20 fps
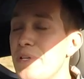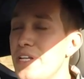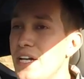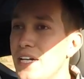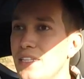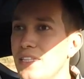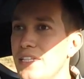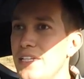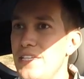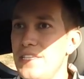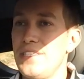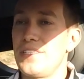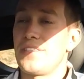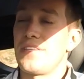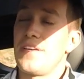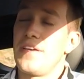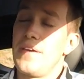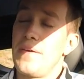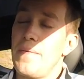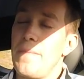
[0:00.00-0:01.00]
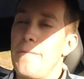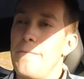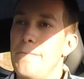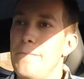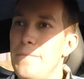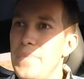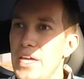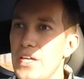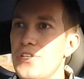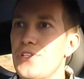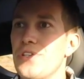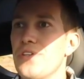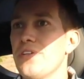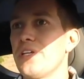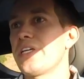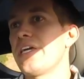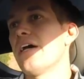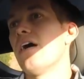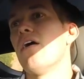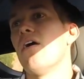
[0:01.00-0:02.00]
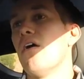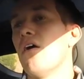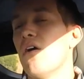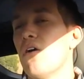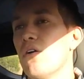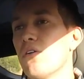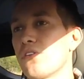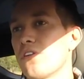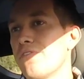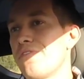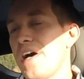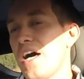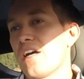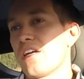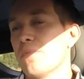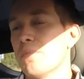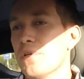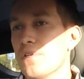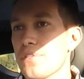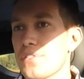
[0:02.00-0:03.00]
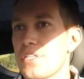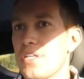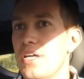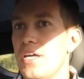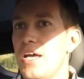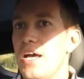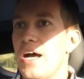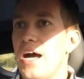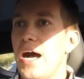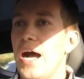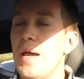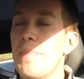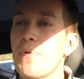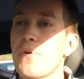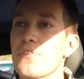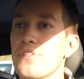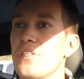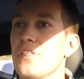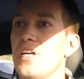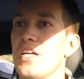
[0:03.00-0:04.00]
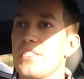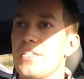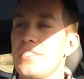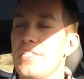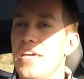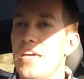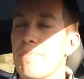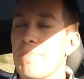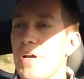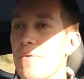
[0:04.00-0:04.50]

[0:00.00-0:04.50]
but not least, make sure to get out all your valuables. I personally like to take